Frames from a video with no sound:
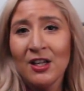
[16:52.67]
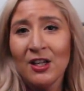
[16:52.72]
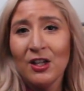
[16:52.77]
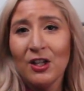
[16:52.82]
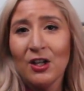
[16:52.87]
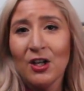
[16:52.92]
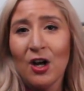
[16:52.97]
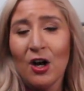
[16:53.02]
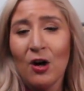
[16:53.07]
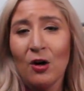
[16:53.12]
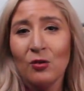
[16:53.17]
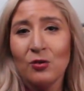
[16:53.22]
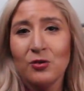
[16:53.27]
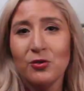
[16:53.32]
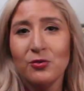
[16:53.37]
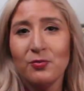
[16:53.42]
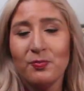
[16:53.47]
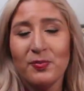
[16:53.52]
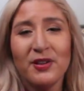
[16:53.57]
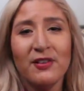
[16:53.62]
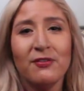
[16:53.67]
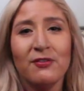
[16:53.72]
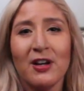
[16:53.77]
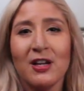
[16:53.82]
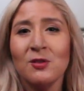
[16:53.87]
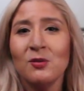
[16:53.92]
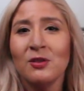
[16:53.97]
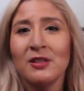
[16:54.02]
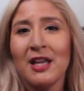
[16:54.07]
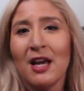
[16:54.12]
you know, be
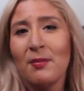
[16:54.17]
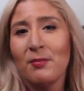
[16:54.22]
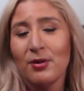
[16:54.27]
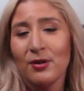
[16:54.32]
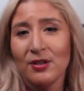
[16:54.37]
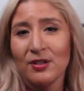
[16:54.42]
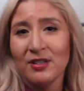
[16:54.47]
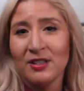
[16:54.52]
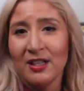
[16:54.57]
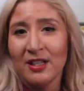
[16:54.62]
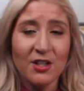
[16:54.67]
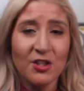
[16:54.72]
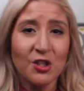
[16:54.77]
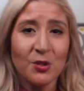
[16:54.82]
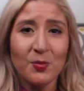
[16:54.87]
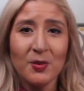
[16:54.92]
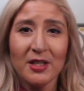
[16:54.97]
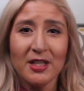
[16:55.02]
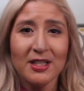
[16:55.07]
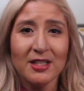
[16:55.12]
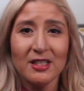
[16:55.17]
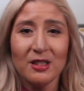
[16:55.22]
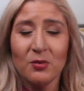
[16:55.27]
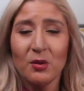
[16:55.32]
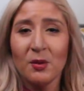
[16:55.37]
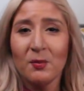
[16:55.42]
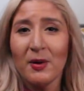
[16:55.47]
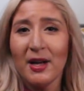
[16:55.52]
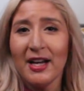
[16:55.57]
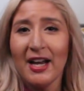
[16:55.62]
friends with that person. And just because
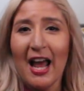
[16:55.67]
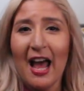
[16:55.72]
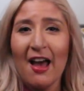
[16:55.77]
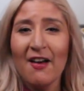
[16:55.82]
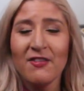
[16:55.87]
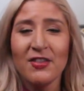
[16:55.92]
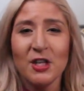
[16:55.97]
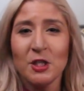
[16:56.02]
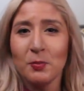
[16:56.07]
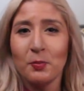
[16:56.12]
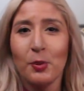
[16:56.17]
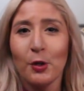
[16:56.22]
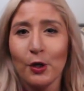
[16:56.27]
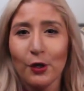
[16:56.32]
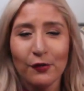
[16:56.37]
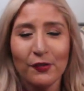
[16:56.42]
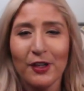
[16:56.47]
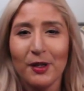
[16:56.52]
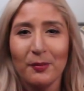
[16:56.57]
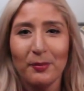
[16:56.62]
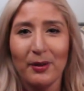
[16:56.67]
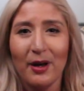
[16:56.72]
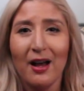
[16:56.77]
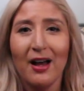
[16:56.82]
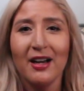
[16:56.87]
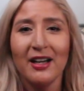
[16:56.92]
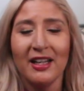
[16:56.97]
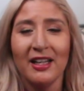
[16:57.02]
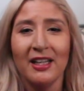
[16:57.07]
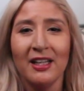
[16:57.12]
someone might have this perfect
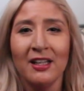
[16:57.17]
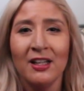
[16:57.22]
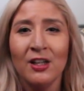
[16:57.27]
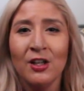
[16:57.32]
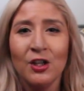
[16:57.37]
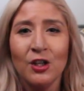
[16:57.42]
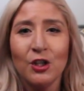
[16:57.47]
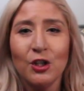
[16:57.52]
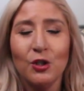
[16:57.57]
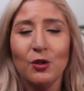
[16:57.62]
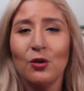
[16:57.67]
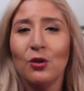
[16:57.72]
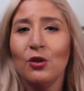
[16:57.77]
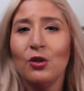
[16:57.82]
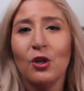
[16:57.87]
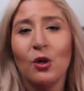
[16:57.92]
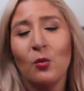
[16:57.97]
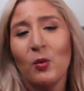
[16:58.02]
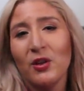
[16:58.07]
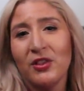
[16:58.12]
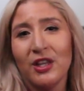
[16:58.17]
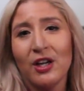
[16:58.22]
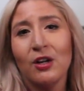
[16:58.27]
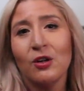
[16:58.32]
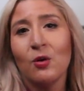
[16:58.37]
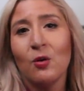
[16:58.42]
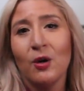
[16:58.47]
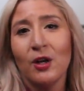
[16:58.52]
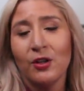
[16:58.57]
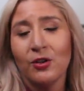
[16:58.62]
body, you don't know what
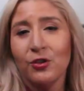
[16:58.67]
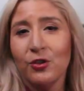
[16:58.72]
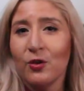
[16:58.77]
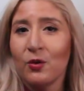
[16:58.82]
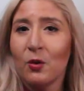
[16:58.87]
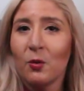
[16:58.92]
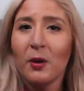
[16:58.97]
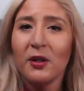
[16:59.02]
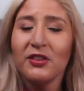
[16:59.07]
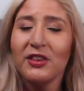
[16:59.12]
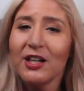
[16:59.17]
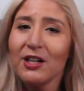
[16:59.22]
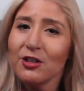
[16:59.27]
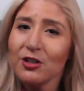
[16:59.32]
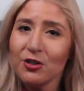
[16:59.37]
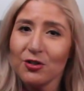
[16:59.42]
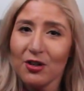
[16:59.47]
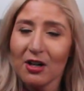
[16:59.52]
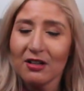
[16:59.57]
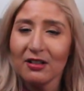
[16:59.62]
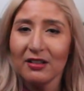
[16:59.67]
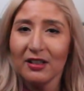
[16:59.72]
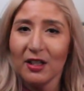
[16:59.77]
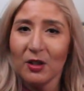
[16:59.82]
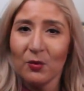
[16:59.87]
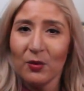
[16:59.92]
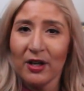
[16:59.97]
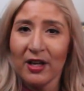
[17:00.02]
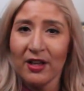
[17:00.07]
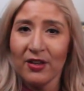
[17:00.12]
they're going through or what they're
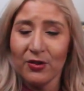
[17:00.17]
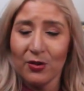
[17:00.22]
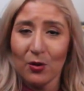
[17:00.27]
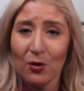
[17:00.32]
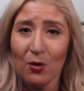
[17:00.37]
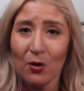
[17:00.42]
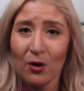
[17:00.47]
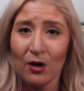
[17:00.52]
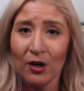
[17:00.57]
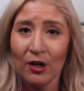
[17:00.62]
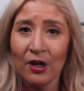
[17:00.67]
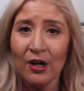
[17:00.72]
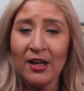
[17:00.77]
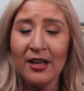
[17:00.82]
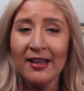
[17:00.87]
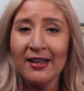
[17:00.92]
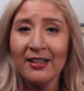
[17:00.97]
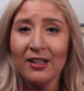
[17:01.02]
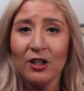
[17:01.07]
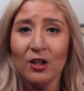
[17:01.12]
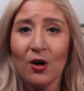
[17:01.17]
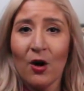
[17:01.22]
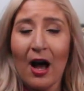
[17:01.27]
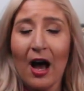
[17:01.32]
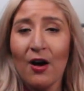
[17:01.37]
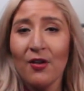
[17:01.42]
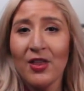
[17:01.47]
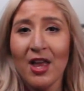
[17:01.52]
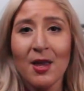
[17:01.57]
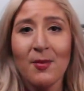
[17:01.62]
struggling with, or, you know,
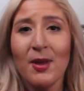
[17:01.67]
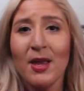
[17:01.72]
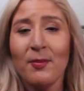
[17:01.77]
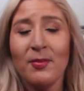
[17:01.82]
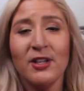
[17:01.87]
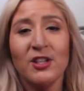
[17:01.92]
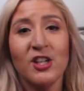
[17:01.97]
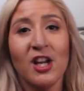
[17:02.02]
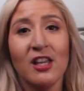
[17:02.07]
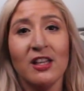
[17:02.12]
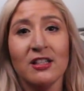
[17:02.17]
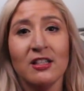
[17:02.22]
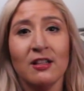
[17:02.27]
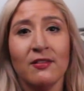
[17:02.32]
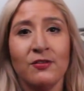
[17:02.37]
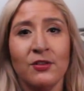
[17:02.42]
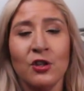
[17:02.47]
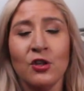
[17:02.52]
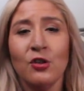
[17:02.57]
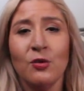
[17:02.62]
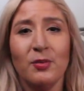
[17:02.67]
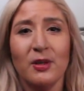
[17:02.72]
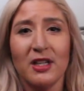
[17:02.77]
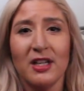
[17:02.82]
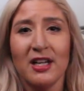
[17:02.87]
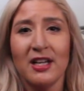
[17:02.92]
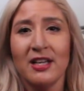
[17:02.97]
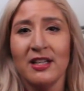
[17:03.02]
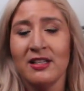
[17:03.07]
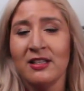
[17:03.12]
how they may be jealous of you
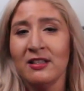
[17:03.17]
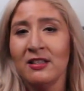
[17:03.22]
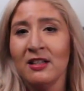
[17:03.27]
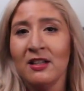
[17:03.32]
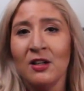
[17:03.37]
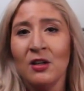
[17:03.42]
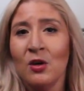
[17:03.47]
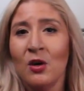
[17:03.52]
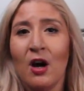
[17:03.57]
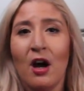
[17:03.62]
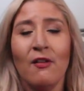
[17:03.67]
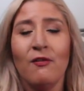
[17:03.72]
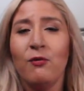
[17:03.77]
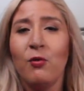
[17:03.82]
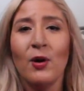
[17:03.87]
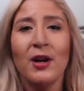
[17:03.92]
because of